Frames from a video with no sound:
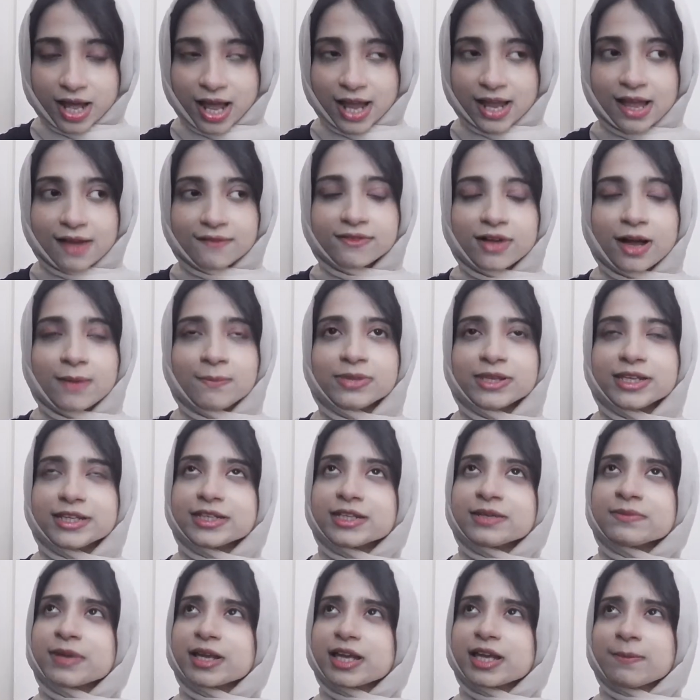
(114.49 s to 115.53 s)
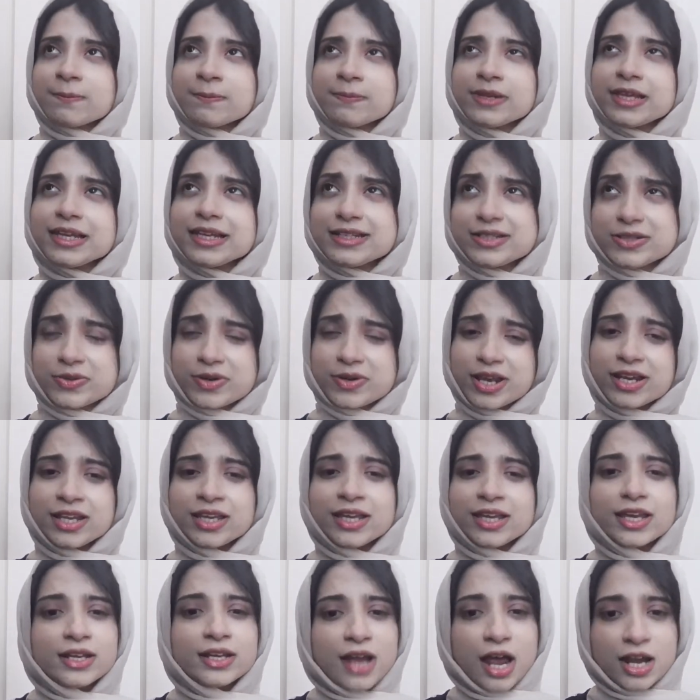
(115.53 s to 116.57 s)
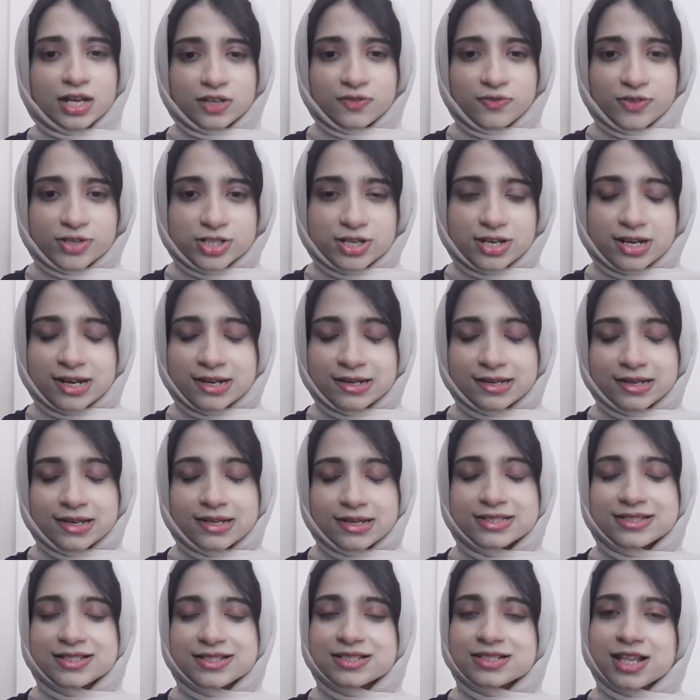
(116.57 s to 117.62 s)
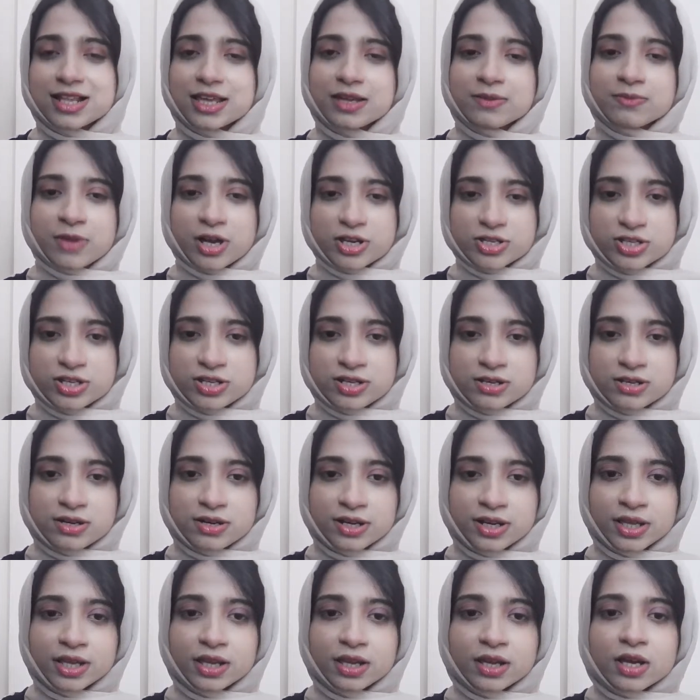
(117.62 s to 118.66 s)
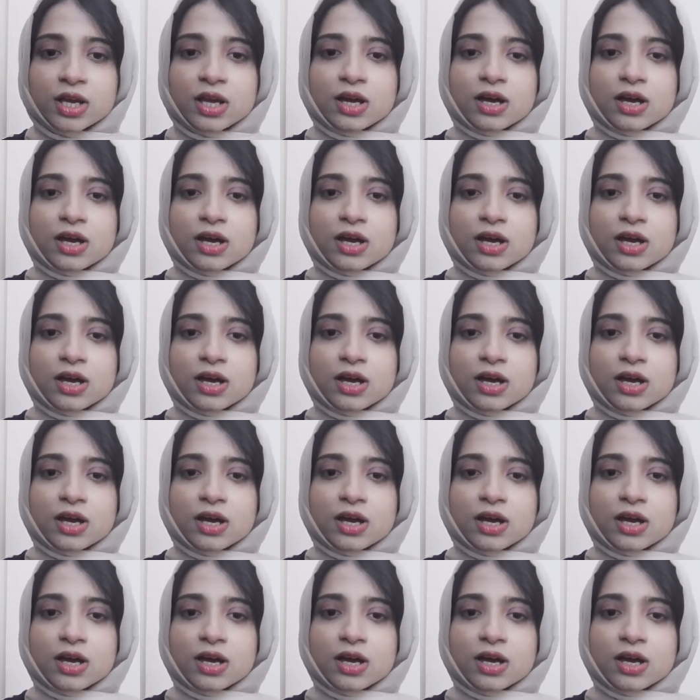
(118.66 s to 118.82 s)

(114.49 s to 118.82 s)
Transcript: I have completed my mm-hmm. complete training in artificial intelligence like machine learning.